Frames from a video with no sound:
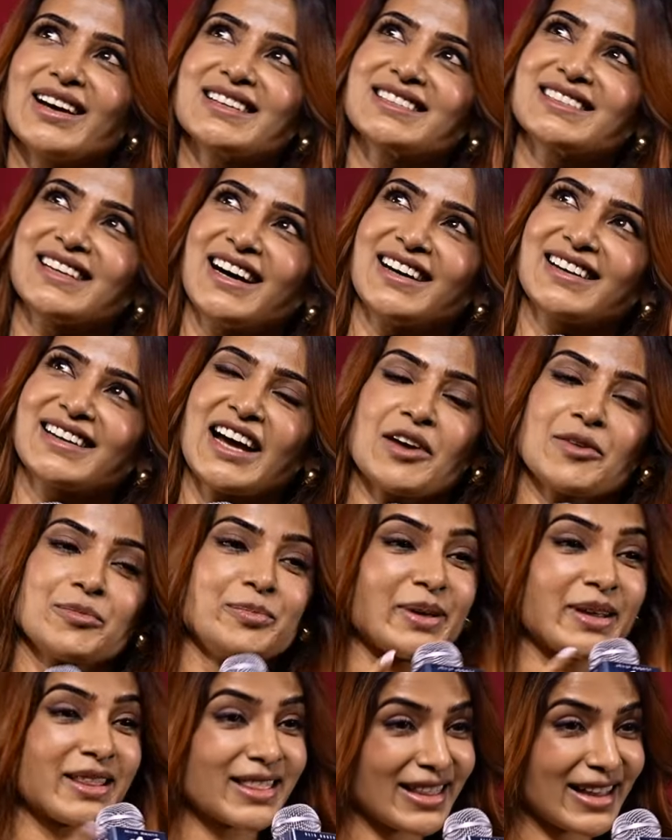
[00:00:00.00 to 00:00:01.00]
start? I've
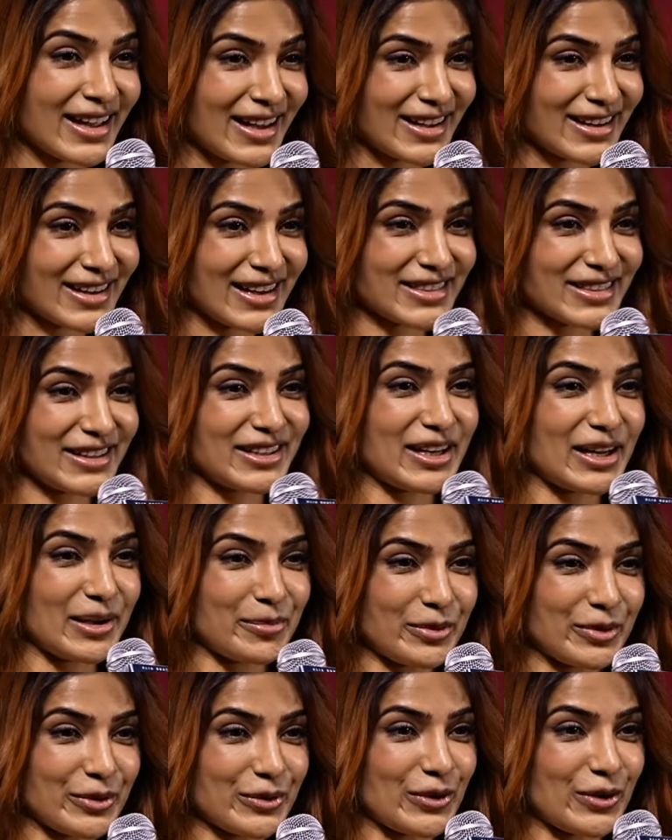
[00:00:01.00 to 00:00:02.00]
been there at the
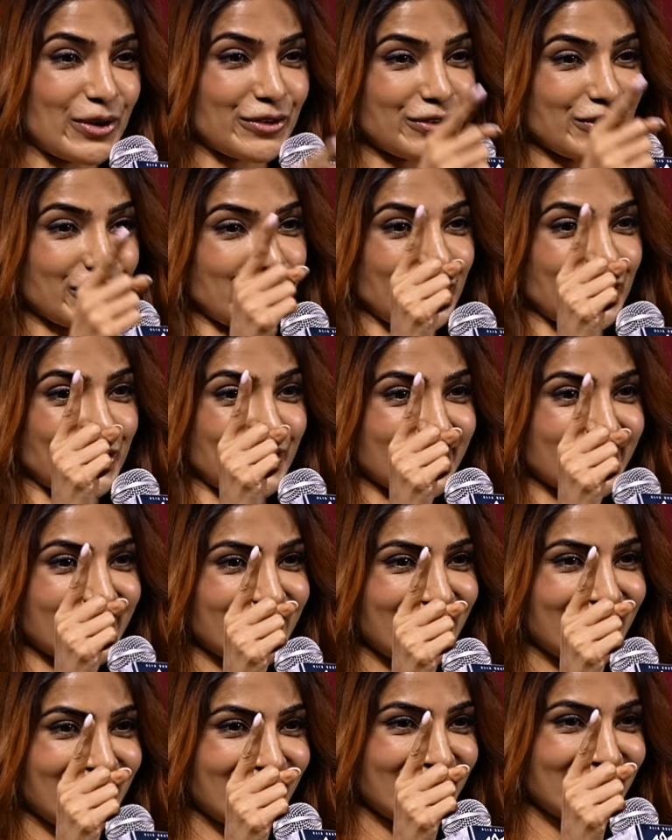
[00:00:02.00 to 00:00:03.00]
debut of your
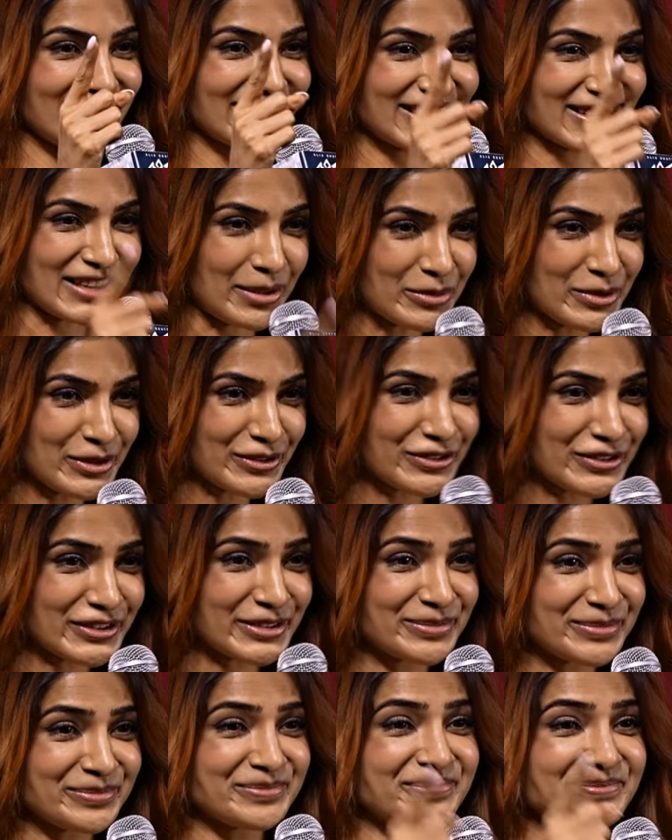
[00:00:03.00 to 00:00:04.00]
Tamil film,
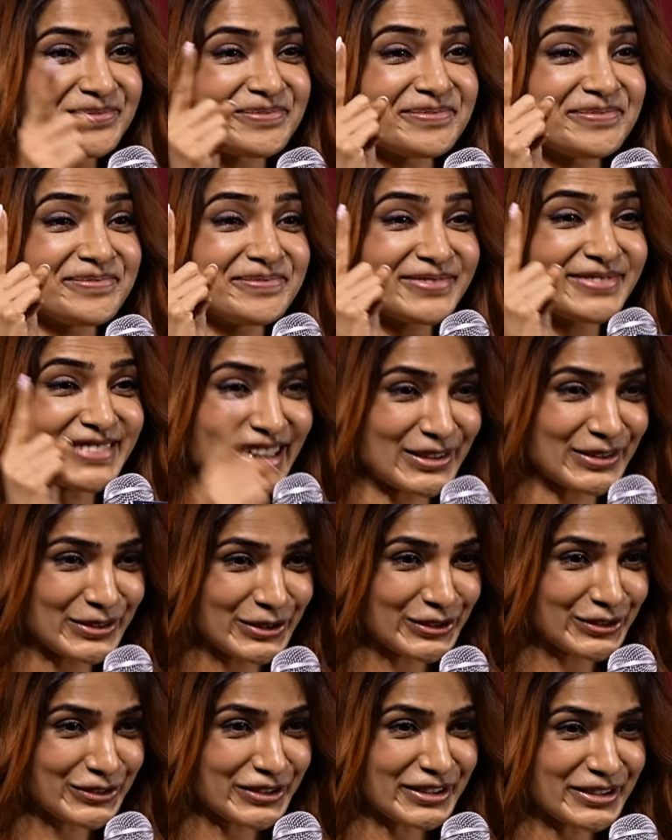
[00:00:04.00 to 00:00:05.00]
Telugu
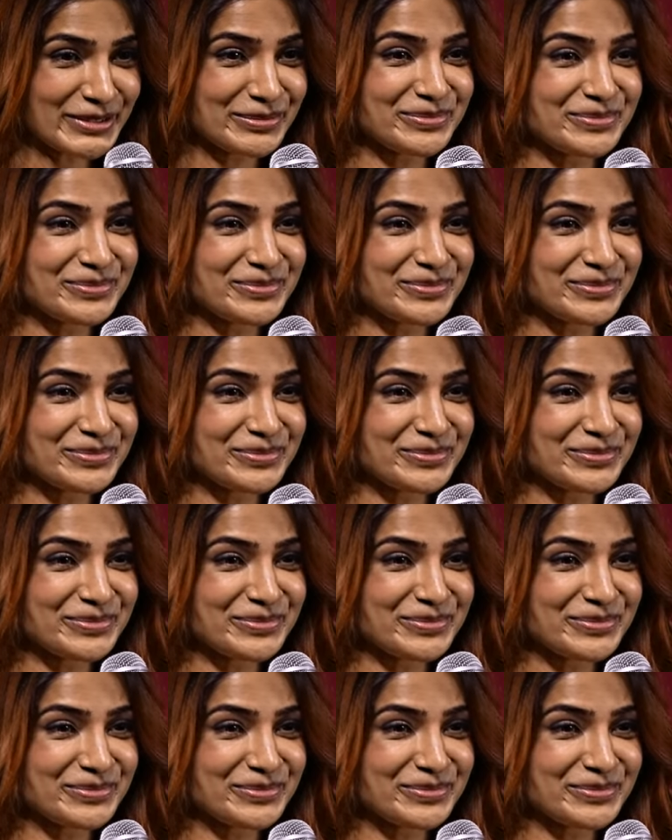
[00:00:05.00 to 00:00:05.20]
film,